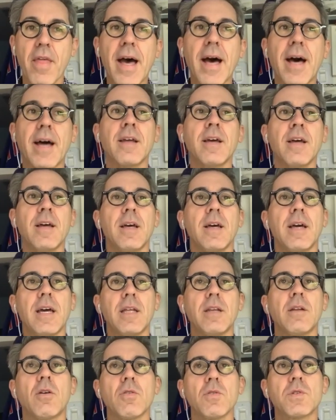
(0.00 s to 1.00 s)
Yeah. Than that.
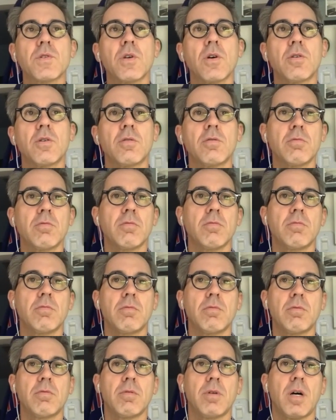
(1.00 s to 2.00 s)
And
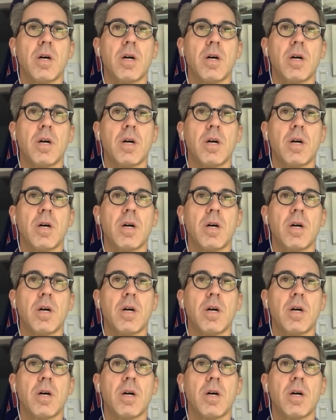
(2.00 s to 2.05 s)
also,